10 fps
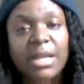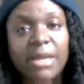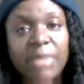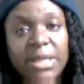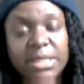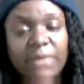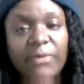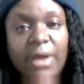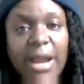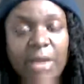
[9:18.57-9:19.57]
I let mine
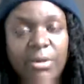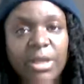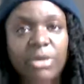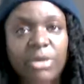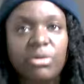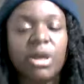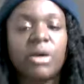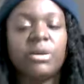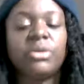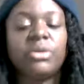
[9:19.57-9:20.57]
sit for an hour. Then you
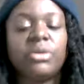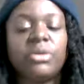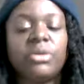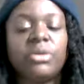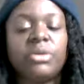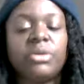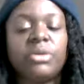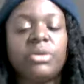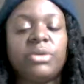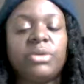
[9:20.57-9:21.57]
go and you
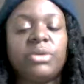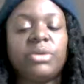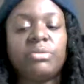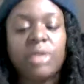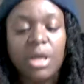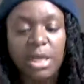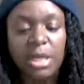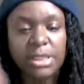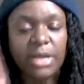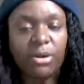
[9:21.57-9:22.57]
take all the gas
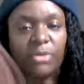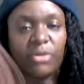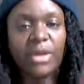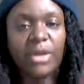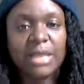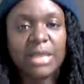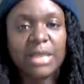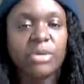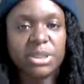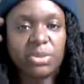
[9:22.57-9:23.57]
out because it's going to
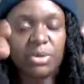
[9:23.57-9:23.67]
expand.